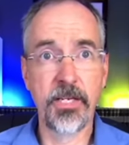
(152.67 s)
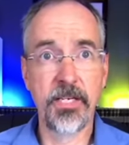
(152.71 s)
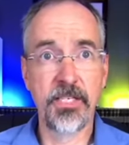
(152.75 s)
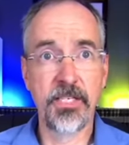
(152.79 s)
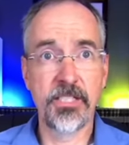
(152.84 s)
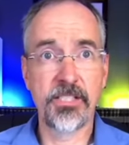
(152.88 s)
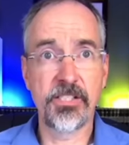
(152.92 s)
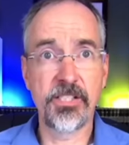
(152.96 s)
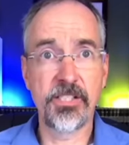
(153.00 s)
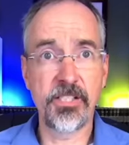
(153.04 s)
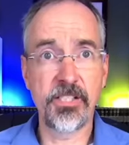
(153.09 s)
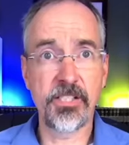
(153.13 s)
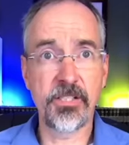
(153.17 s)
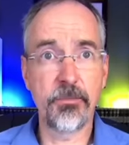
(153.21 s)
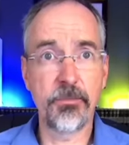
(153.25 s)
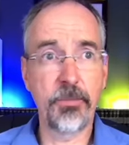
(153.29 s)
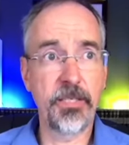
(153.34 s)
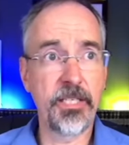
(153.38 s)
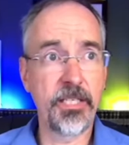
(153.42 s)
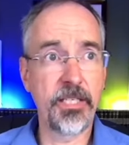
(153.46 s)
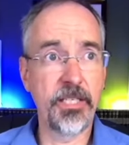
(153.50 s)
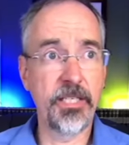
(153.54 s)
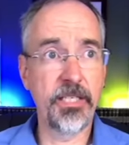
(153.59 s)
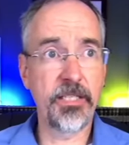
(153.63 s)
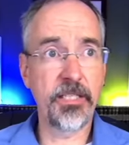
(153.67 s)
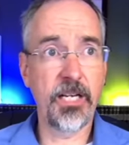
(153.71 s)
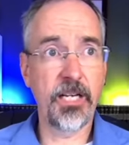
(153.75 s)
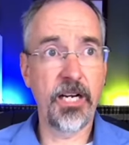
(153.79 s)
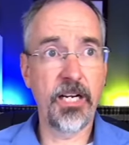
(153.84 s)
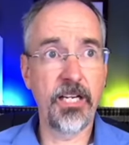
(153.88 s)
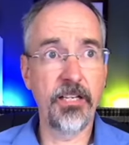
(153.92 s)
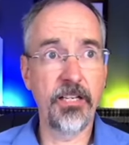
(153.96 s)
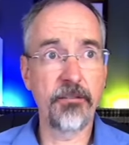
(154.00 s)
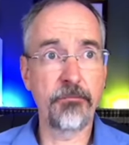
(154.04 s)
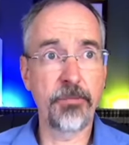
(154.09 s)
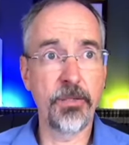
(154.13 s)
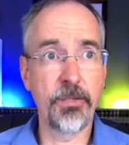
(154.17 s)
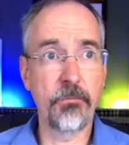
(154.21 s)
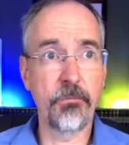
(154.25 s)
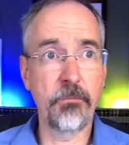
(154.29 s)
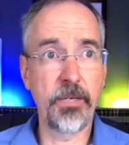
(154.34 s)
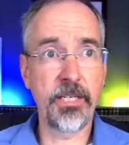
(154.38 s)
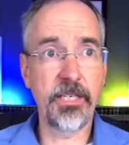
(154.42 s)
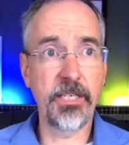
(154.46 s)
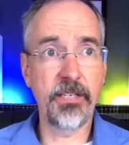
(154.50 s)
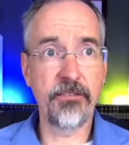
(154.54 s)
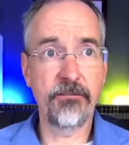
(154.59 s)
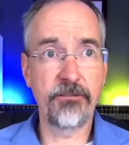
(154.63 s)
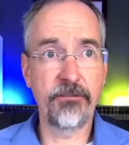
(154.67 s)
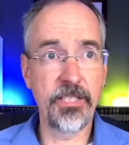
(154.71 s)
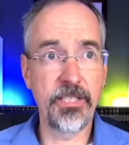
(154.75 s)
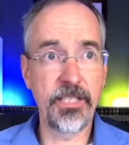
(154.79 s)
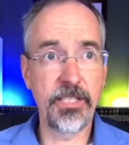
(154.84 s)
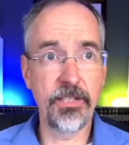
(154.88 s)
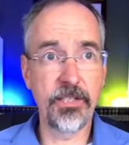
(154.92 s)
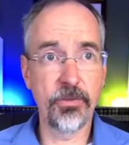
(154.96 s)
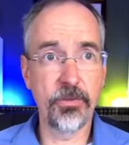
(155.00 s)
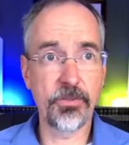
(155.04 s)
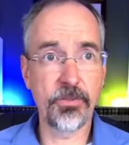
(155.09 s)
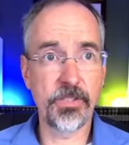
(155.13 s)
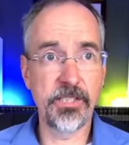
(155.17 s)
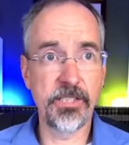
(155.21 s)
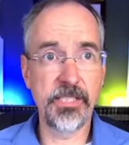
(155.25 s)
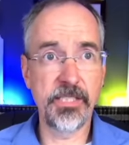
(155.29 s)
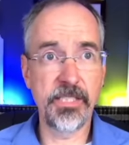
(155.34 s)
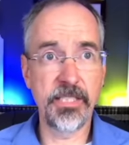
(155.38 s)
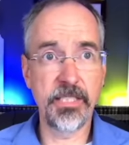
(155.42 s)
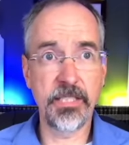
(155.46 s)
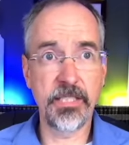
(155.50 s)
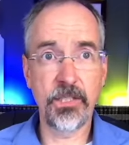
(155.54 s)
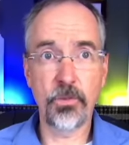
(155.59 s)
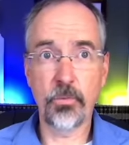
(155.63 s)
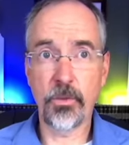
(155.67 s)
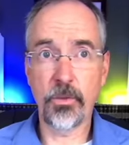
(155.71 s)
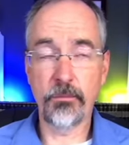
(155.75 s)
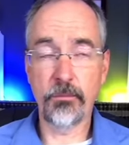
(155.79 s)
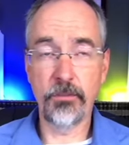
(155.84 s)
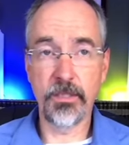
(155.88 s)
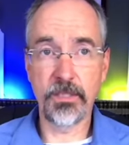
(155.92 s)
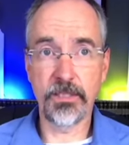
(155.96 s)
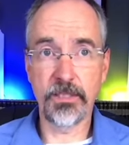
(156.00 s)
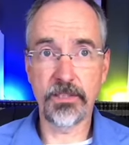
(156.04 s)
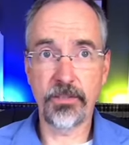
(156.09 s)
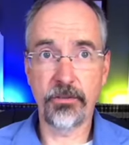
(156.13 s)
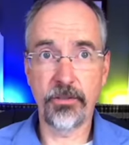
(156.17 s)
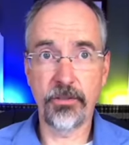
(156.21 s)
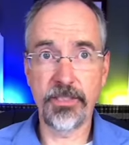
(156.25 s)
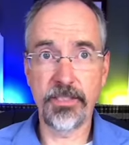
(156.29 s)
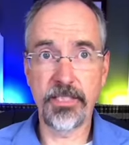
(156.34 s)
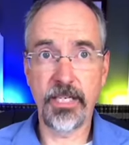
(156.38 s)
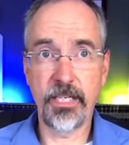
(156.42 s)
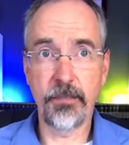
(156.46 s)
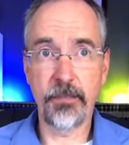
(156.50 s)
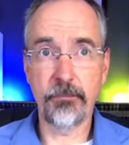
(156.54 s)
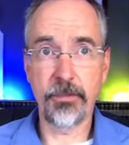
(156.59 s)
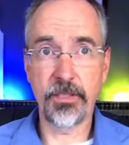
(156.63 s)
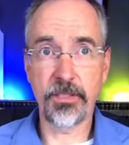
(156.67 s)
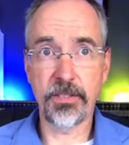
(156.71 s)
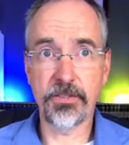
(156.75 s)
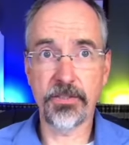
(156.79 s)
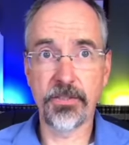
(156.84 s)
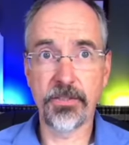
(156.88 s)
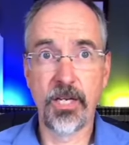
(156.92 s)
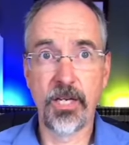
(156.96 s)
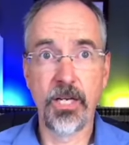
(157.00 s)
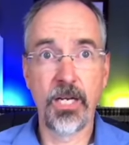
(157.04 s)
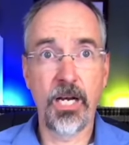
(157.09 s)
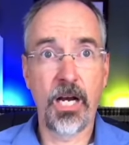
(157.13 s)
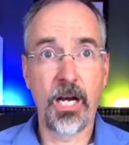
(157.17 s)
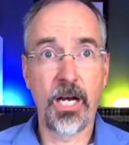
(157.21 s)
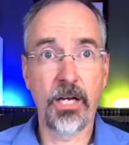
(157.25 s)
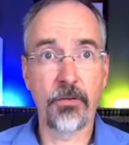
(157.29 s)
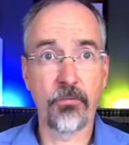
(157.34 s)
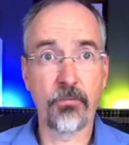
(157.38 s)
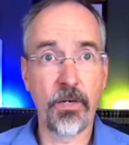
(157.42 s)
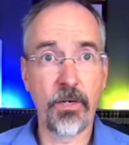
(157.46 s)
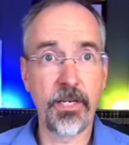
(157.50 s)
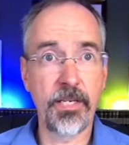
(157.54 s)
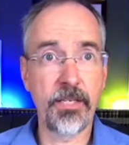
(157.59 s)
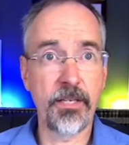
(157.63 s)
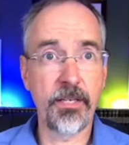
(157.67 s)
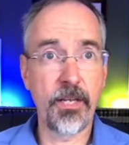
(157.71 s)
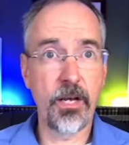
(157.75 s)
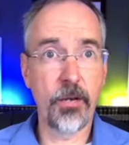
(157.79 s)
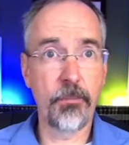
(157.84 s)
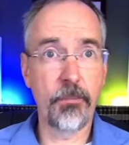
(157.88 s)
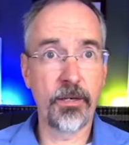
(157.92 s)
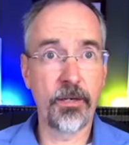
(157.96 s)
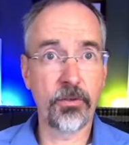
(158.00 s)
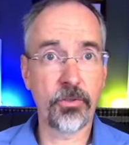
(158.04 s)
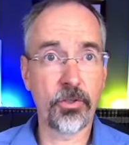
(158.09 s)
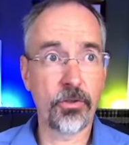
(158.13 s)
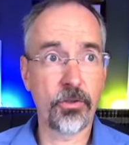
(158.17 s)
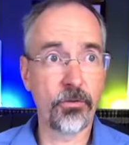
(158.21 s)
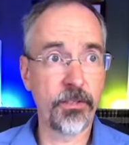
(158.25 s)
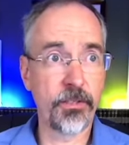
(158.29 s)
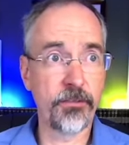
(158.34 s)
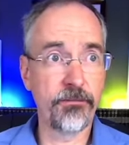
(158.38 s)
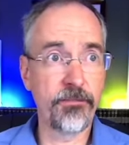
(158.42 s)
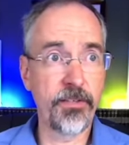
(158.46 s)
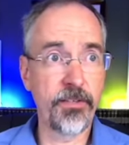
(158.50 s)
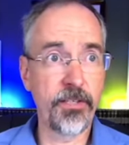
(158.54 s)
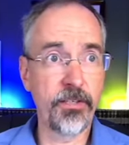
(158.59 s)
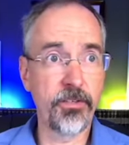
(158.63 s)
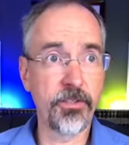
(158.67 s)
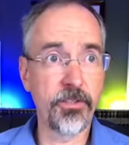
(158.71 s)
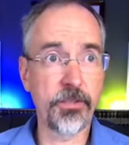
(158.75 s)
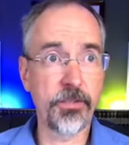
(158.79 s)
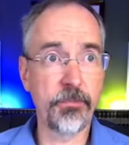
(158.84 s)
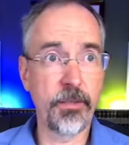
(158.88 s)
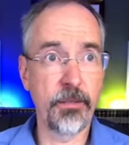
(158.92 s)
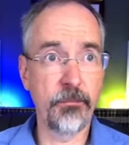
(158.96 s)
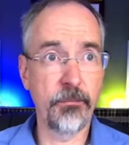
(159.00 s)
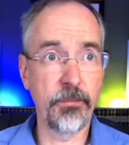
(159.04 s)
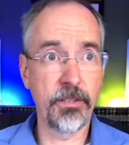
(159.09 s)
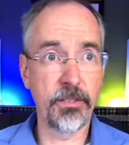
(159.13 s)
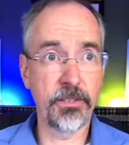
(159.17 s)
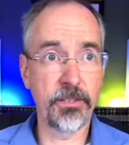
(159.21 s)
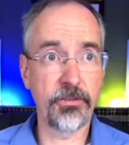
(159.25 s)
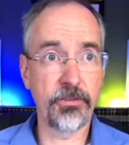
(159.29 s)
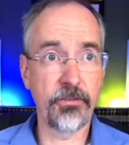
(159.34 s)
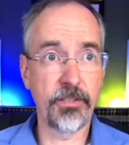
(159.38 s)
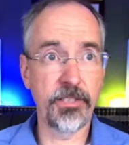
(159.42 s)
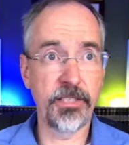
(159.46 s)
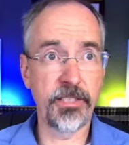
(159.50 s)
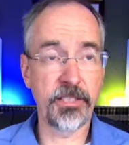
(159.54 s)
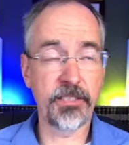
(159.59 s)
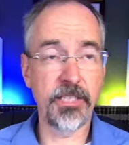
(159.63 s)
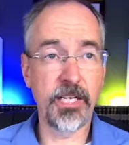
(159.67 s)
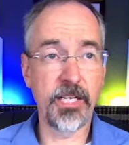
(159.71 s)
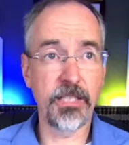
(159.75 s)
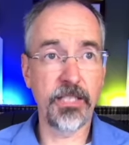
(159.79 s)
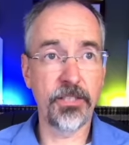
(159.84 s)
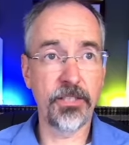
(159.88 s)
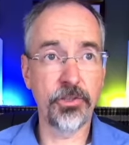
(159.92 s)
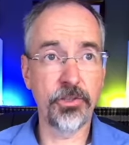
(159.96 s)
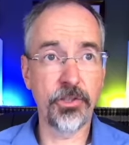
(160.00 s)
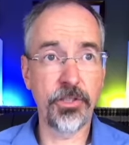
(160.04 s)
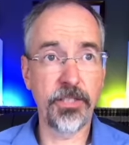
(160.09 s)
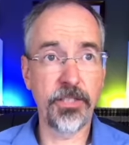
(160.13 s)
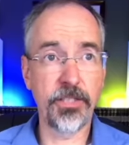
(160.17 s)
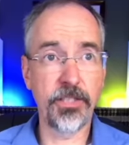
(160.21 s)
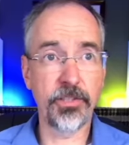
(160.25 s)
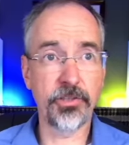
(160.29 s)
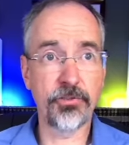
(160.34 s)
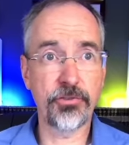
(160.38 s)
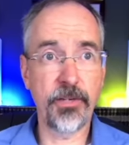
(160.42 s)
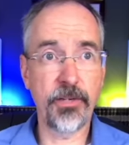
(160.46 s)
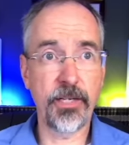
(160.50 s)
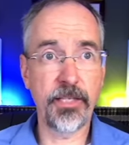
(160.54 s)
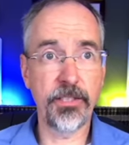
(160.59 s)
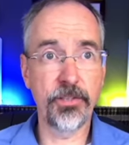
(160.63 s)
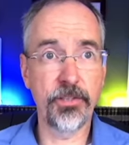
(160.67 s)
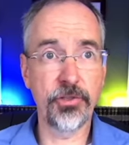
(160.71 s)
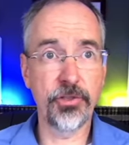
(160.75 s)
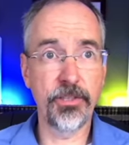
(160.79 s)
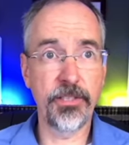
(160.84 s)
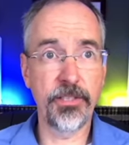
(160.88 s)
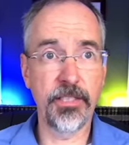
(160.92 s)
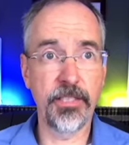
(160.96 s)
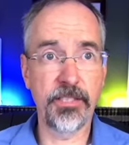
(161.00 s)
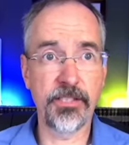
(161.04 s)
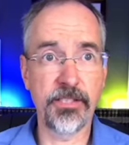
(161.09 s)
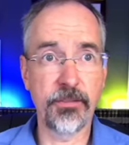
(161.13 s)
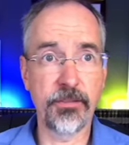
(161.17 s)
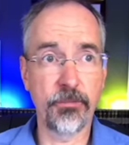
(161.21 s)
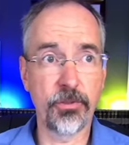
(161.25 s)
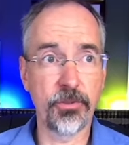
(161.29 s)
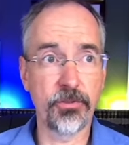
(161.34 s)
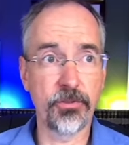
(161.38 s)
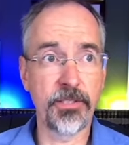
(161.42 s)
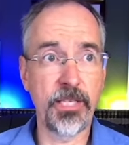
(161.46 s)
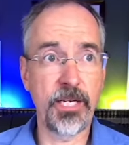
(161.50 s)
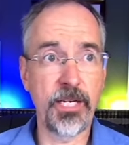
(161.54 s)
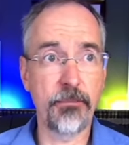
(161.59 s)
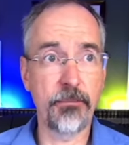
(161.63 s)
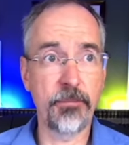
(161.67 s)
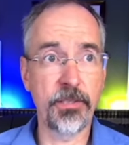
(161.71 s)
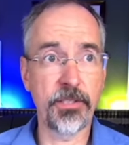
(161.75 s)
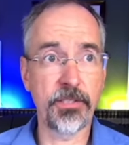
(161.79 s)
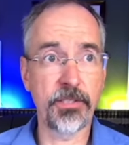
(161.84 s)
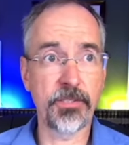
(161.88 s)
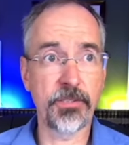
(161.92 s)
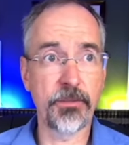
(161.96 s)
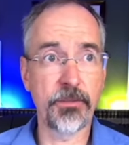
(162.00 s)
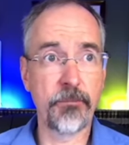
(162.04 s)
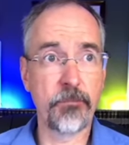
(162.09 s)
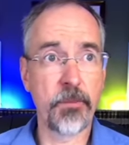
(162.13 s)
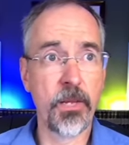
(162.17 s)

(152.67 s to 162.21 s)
Since the beginning, I have been making videos dealing with military topics. I write about current affairs, about military technology, strategy, and similar topics.